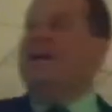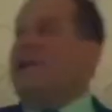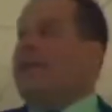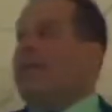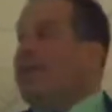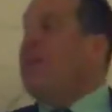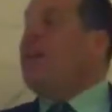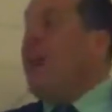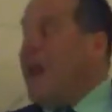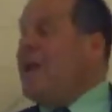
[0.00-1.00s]
is able to
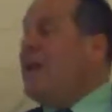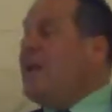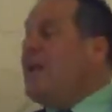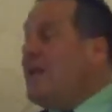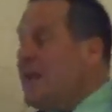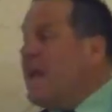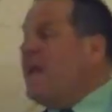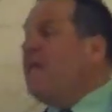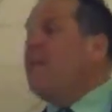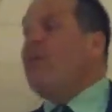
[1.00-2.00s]
meet any
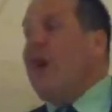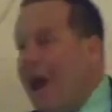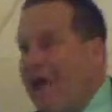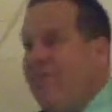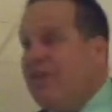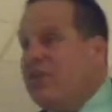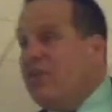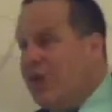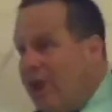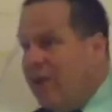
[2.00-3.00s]
need that you have in
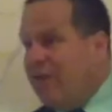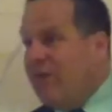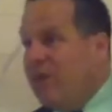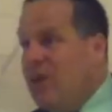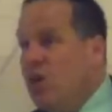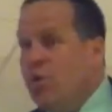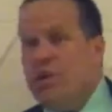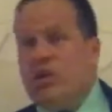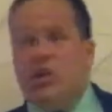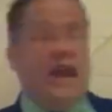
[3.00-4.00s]
your life.
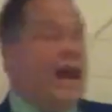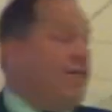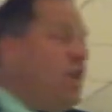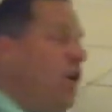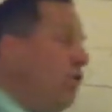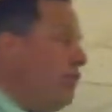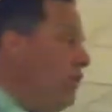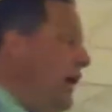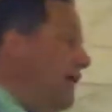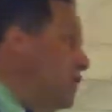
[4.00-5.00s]
We shouldn't have to go
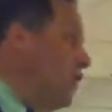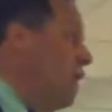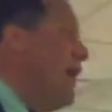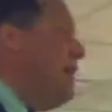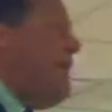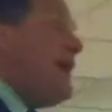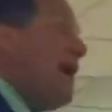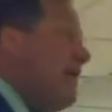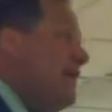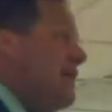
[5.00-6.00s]
through life sort of
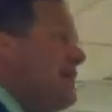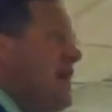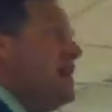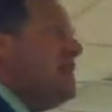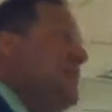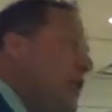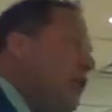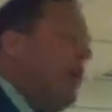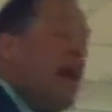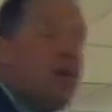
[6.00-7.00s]
becoming this
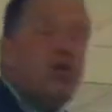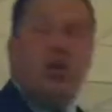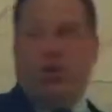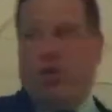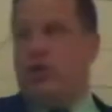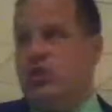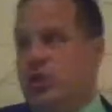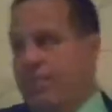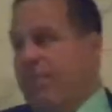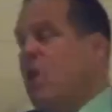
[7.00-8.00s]
secret agent
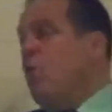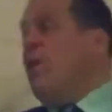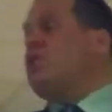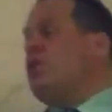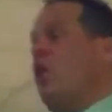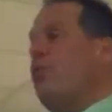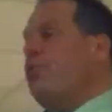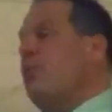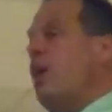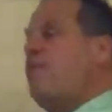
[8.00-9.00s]
Christian. We should go
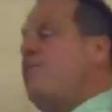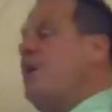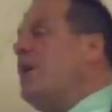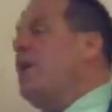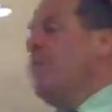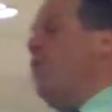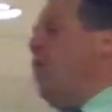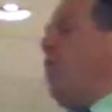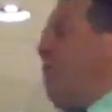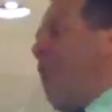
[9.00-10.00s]
through life being where we're